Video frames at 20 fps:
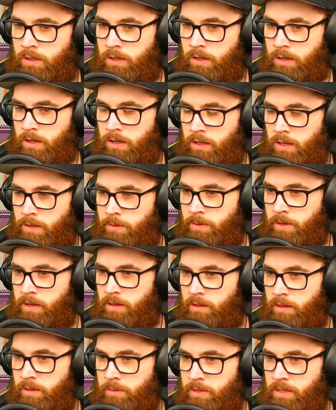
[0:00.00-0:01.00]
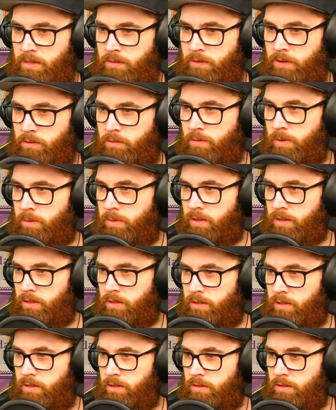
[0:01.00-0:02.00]
Okay, let me let me see if I remember
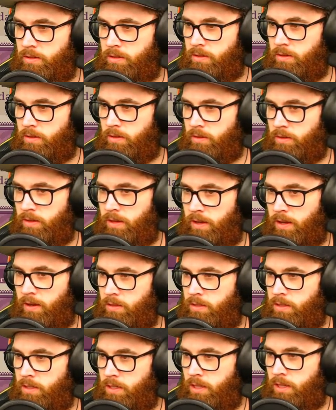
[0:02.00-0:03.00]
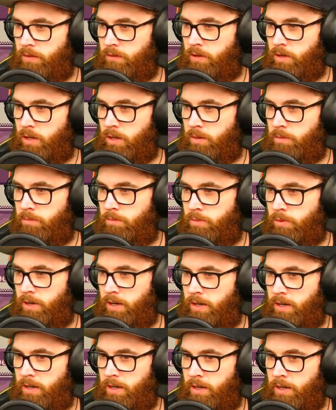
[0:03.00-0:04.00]
this. There. Deliver
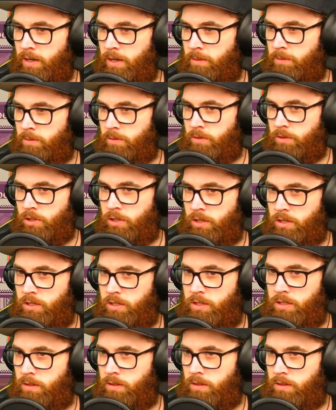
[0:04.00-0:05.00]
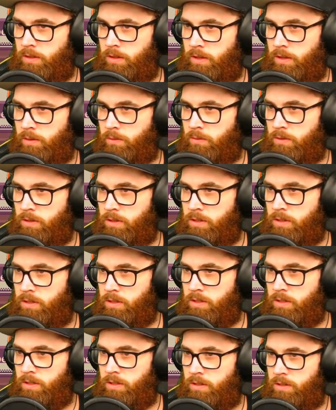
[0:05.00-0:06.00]
bread and apple juice. There
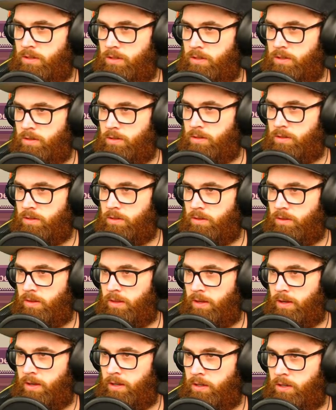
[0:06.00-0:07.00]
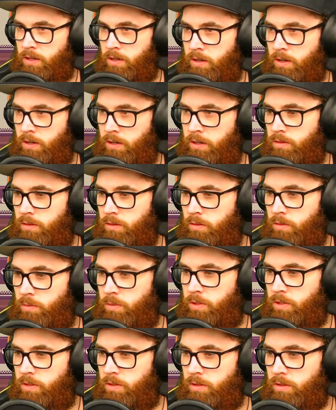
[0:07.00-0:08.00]
was Landkirk.
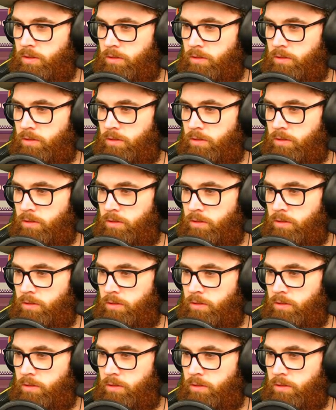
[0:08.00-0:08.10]
Oops.